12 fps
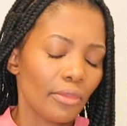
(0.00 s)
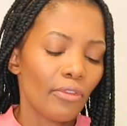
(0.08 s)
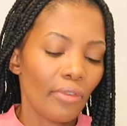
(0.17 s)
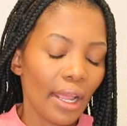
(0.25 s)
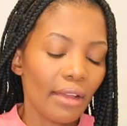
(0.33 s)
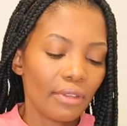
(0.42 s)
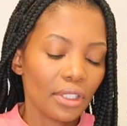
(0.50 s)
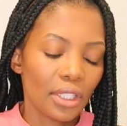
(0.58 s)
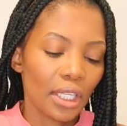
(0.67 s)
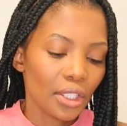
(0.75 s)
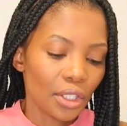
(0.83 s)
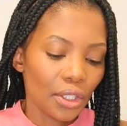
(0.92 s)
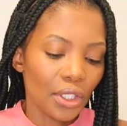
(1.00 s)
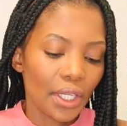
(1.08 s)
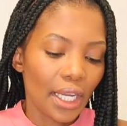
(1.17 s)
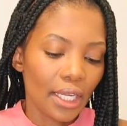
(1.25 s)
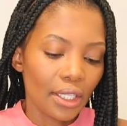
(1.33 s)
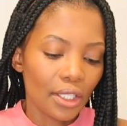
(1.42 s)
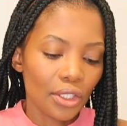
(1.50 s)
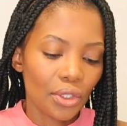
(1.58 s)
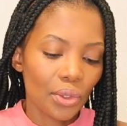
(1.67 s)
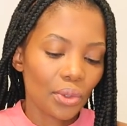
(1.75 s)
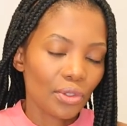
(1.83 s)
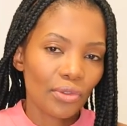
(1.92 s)
flavors that you can
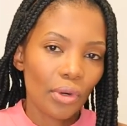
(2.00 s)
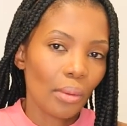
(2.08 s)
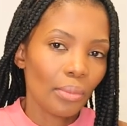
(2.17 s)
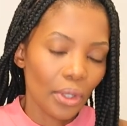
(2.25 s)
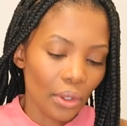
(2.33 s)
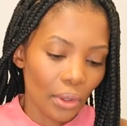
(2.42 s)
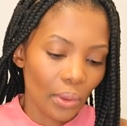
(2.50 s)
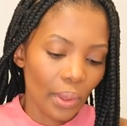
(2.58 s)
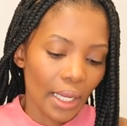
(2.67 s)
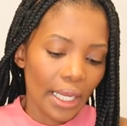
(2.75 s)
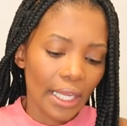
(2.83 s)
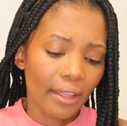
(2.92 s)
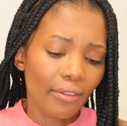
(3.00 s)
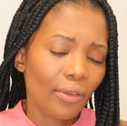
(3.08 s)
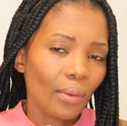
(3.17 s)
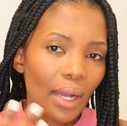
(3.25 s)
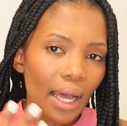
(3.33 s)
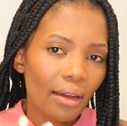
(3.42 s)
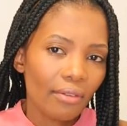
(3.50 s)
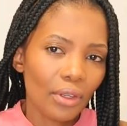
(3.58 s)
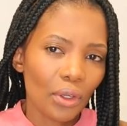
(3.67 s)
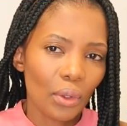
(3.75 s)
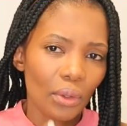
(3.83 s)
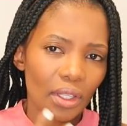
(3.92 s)
choose from you know if you love
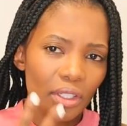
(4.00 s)
you know the